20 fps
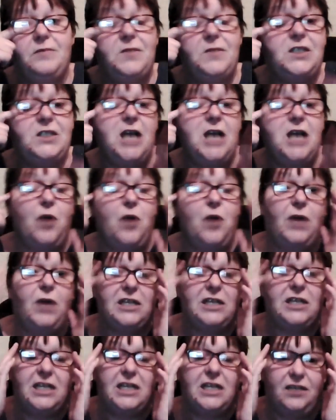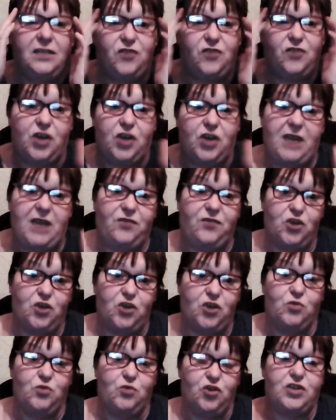So I says, if
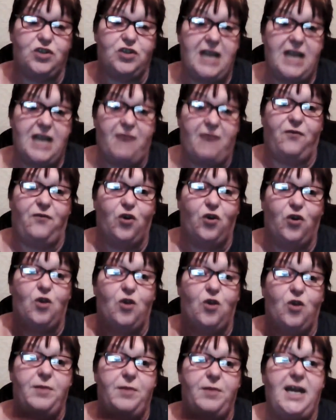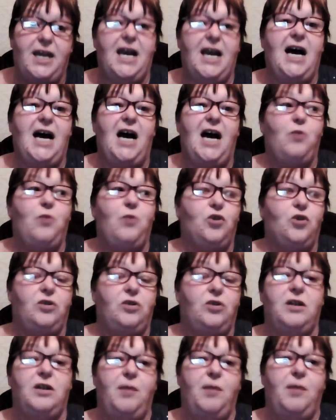June does that for me, I
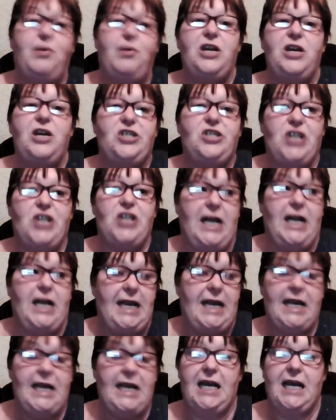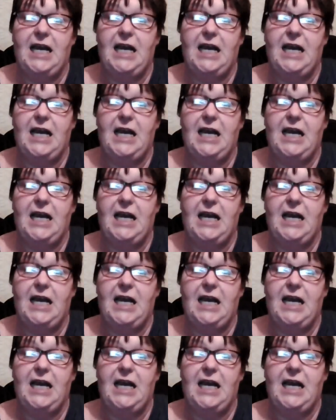will personally